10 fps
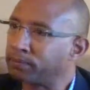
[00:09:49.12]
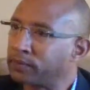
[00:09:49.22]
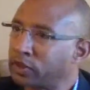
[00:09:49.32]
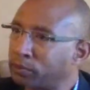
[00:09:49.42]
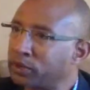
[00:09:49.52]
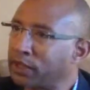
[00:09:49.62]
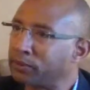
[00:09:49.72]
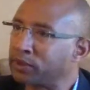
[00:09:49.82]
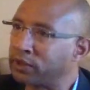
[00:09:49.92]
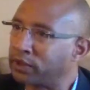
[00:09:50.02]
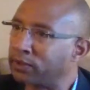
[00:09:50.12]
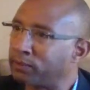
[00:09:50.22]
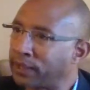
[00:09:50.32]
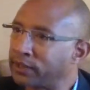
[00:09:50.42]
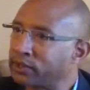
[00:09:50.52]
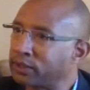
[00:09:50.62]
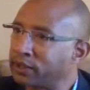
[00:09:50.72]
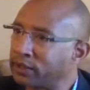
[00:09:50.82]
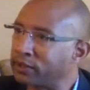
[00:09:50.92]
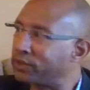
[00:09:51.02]
sometimes another pastor
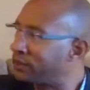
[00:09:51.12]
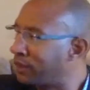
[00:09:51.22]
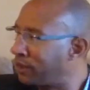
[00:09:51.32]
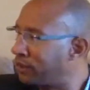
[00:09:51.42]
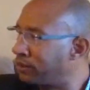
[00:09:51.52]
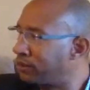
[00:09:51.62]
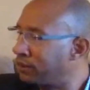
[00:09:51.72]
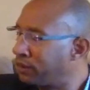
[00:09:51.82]
can understand.